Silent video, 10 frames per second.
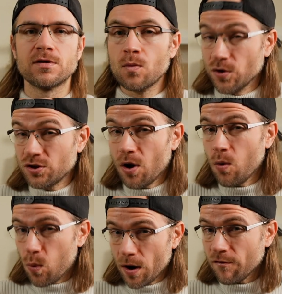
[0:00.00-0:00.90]
Want to know
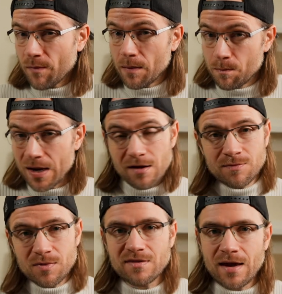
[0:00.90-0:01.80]
one of my biggest
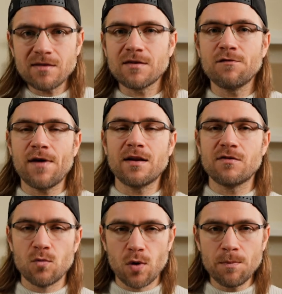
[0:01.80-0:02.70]
mistakes in
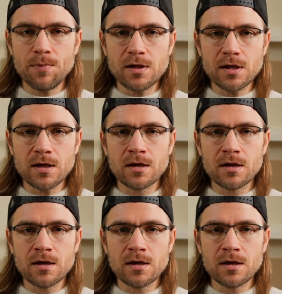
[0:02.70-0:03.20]
fantasy world building?